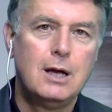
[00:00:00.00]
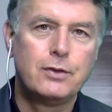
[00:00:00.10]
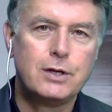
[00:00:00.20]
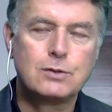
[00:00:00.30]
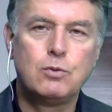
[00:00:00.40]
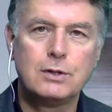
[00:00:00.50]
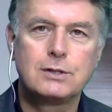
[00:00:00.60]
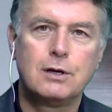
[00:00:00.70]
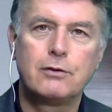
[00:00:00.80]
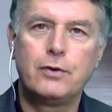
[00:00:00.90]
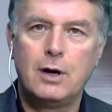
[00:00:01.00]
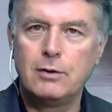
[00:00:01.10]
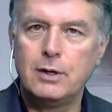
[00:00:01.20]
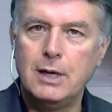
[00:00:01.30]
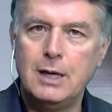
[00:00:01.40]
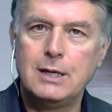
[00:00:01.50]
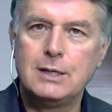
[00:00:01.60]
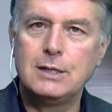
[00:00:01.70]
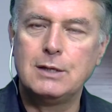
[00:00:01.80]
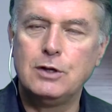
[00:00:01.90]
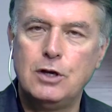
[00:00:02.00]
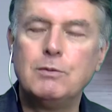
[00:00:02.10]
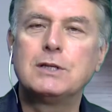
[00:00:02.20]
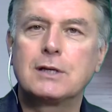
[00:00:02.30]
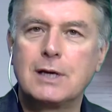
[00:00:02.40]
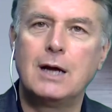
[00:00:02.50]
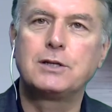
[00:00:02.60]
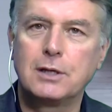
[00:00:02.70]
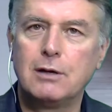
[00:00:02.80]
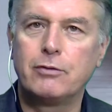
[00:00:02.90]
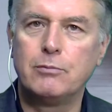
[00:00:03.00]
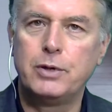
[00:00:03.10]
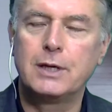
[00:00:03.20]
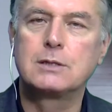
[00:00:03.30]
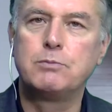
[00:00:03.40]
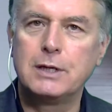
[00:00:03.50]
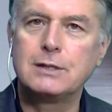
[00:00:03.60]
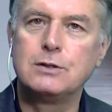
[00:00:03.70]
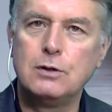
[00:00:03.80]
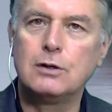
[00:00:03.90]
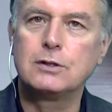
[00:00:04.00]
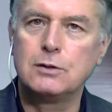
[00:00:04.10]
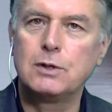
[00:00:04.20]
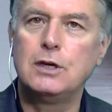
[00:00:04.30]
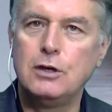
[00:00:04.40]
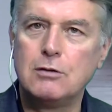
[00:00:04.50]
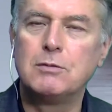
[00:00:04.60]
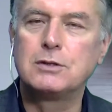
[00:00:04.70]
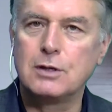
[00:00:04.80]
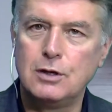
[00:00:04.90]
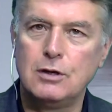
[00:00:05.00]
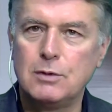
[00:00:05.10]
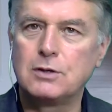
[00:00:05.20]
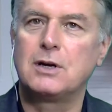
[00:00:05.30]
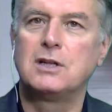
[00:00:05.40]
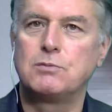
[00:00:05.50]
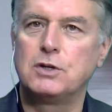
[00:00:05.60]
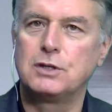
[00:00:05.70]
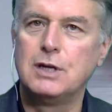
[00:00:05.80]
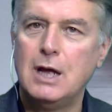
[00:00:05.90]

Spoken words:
This one so far, humans are catching it from pigs, but it's not doing human-to-human transmission.